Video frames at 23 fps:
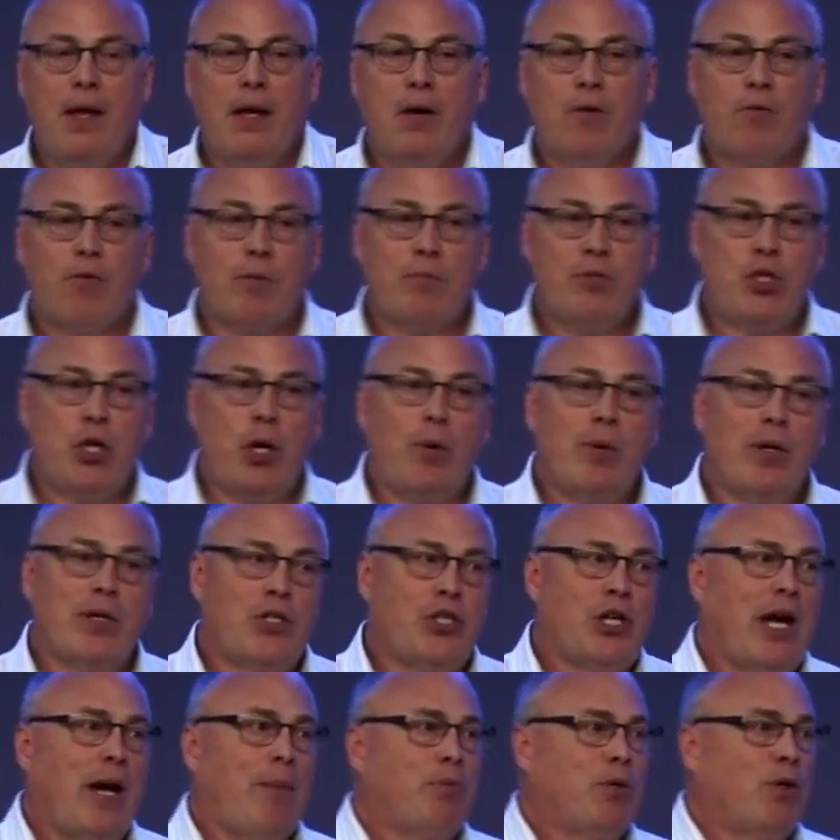from Jonah
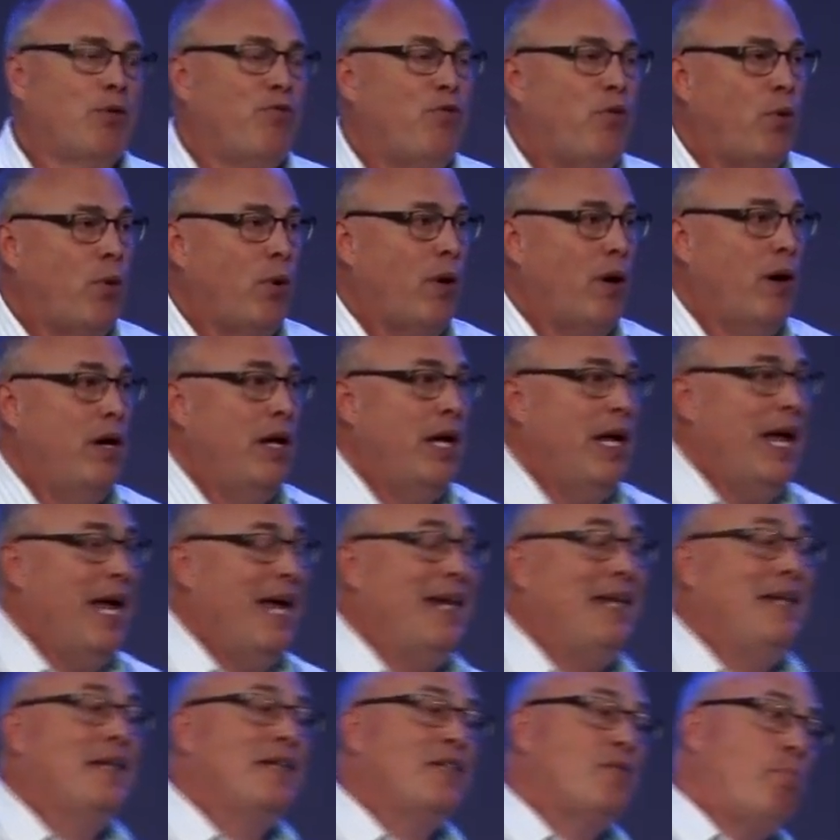chapter 4, and
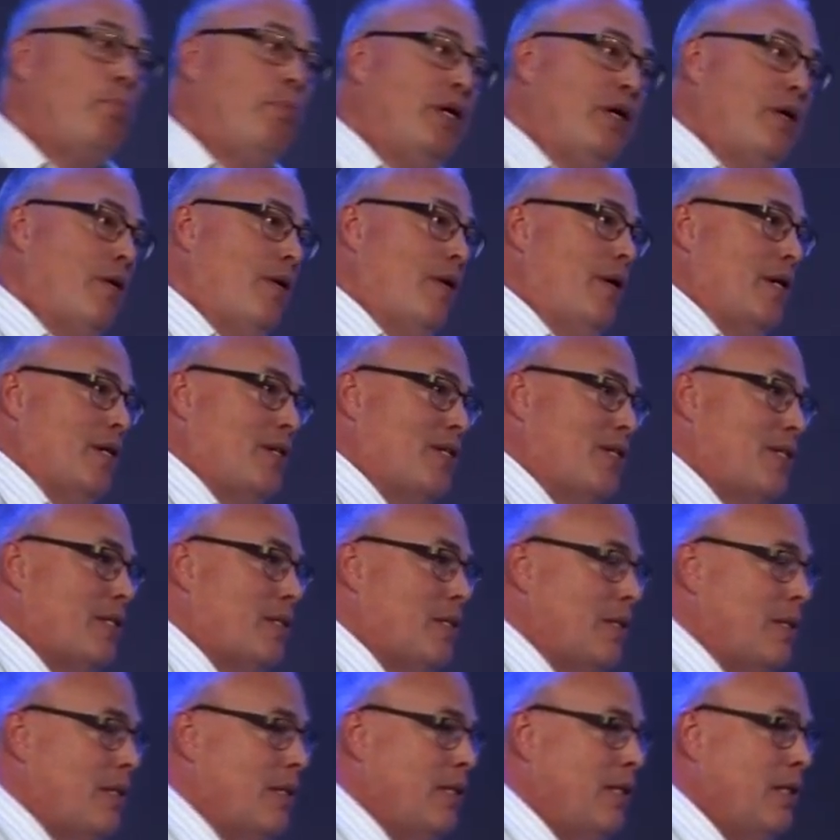it is
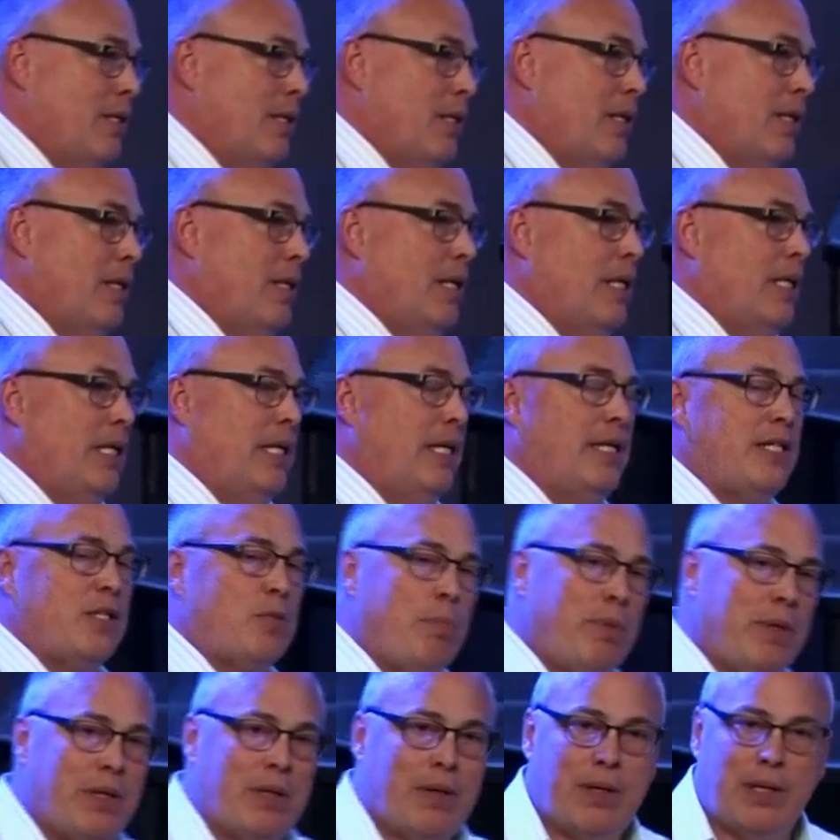bitterness. It is
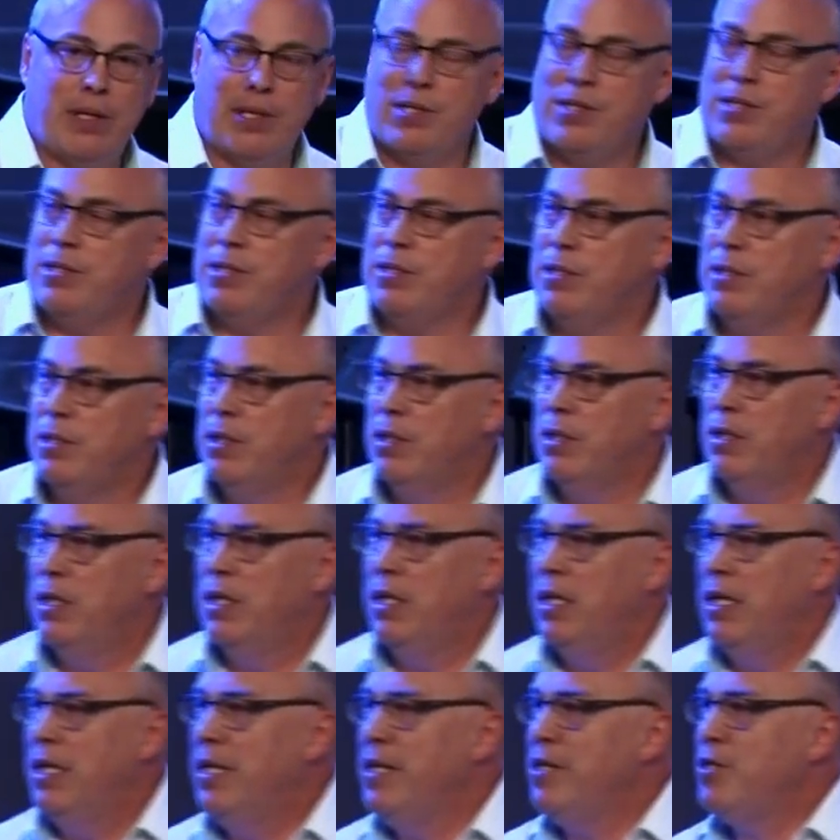bitterness,
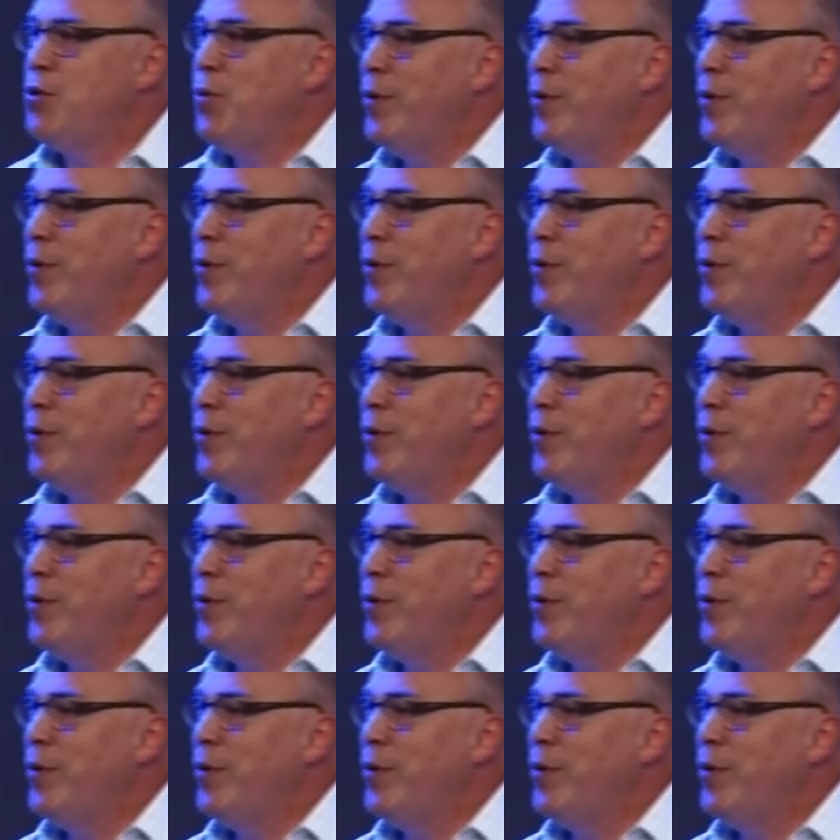it is